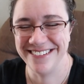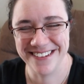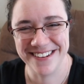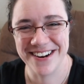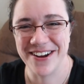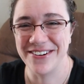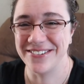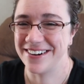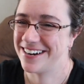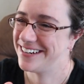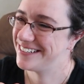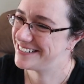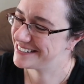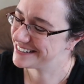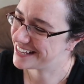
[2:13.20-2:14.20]
you know, where
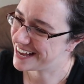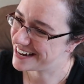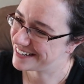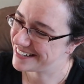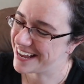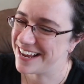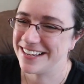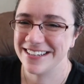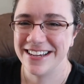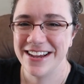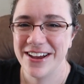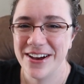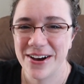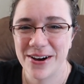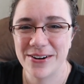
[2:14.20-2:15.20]
you're just kind of like,
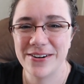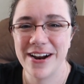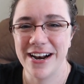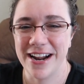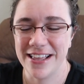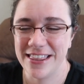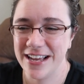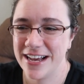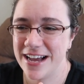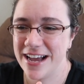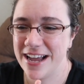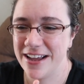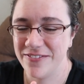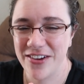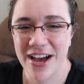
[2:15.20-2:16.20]
all right, I think
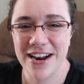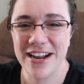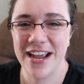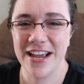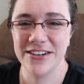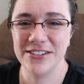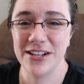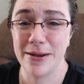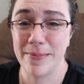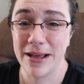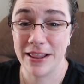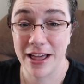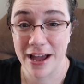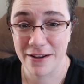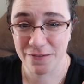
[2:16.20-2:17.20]
I've got a handle on
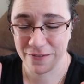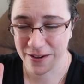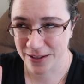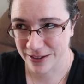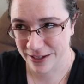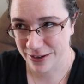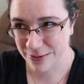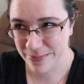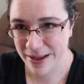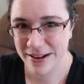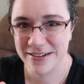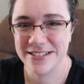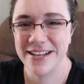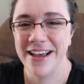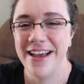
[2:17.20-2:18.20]
my life a little
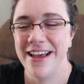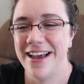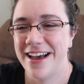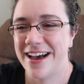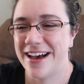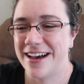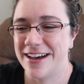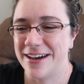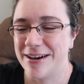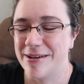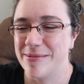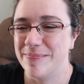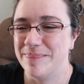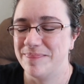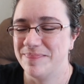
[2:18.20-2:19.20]
bit.
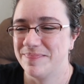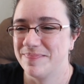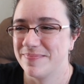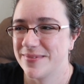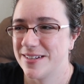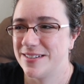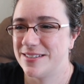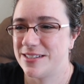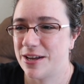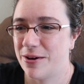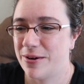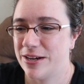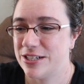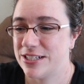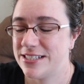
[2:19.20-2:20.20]
Um,
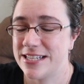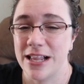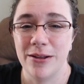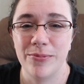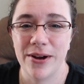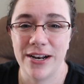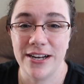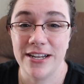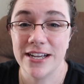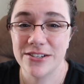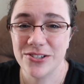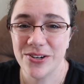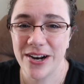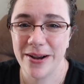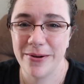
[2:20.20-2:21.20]
So I just celebrated
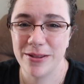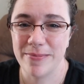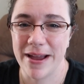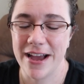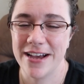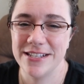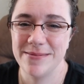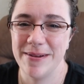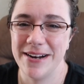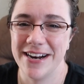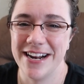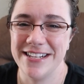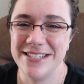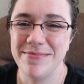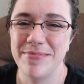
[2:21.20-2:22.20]
yesterday with my husband,
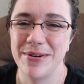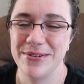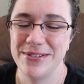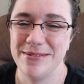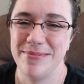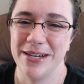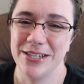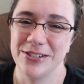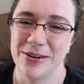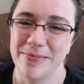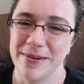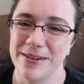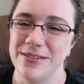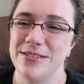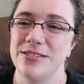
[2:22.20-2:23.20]
and I did post a picture
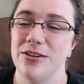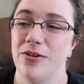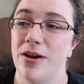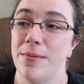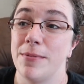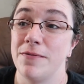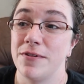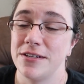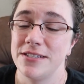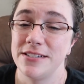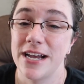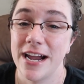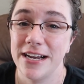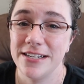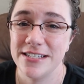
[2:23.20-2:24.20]
up on Instagram of us
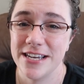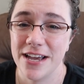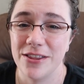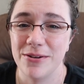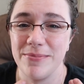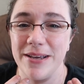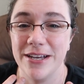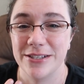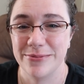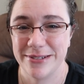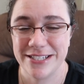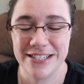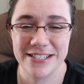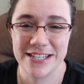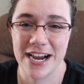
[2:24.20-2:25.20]
dyeing together because
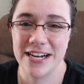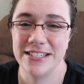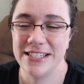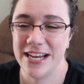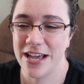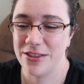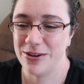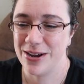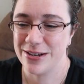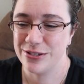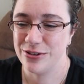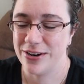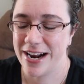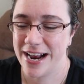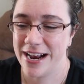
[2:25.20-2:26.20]
we did dye together
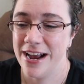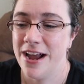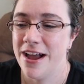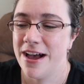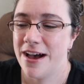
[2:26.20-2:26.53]
yesterday.